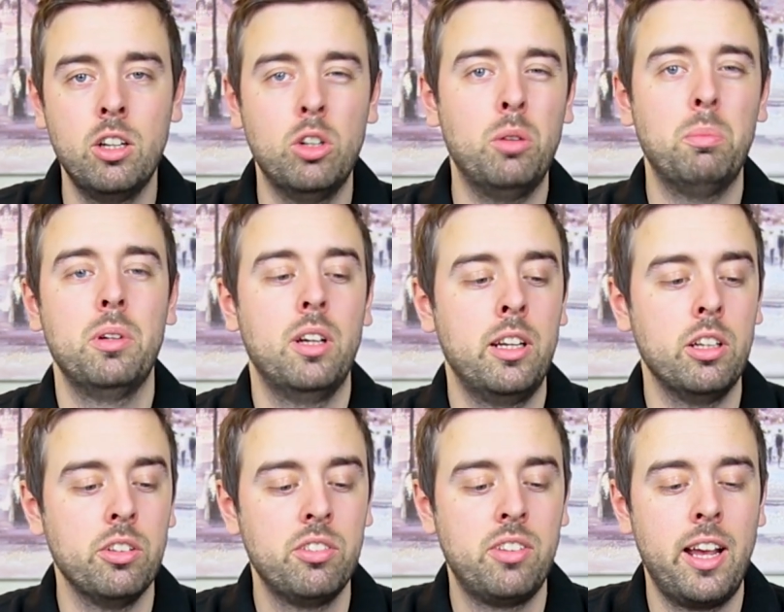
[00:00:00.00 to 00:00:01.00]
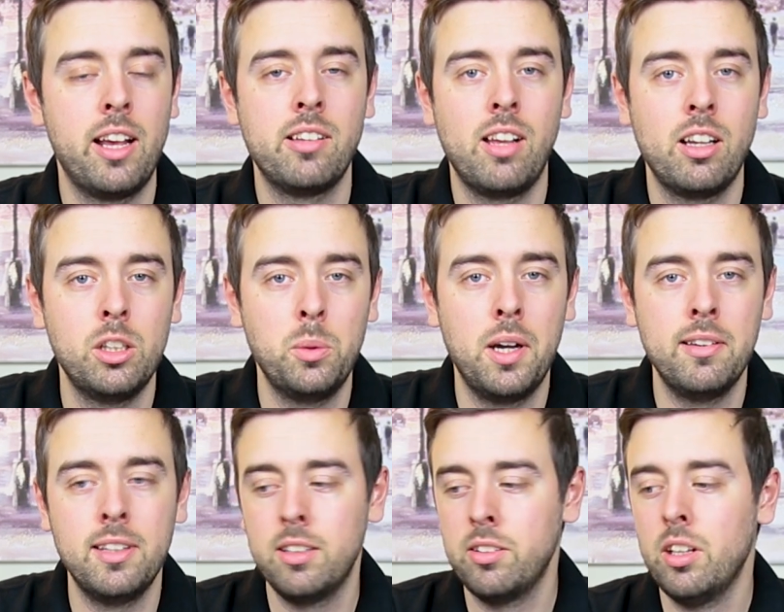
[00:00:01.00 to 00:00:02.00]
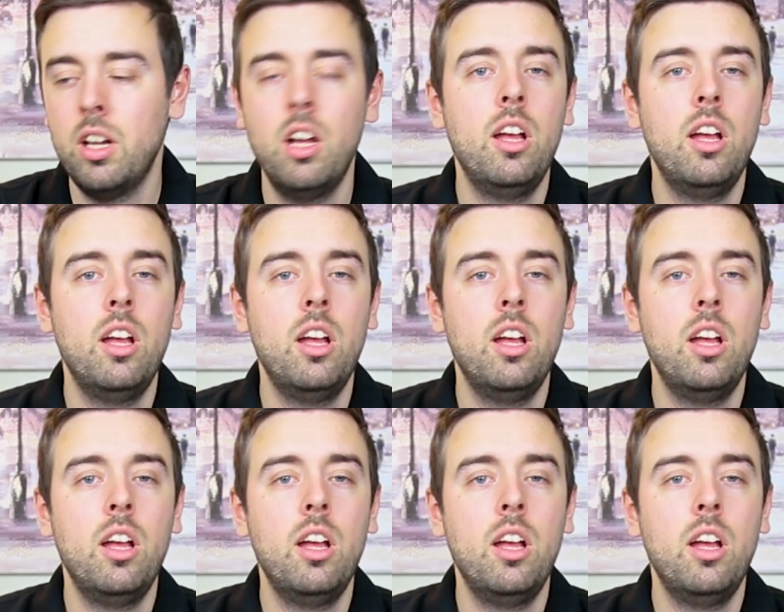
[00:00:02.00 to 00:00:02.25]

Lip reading: up and it'll stay exactly where it is.